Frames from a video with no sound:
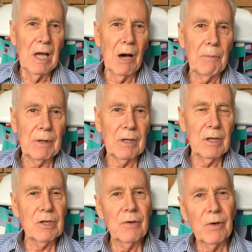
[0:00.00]
helping
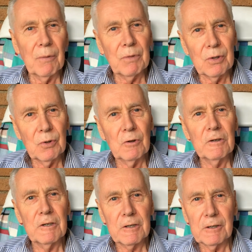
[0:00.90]
kids develop the
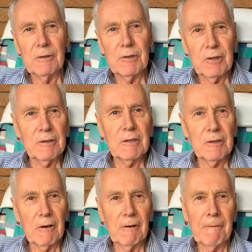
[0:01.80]
tools and skills
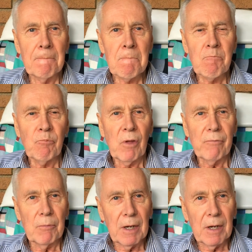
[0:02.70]
necessary for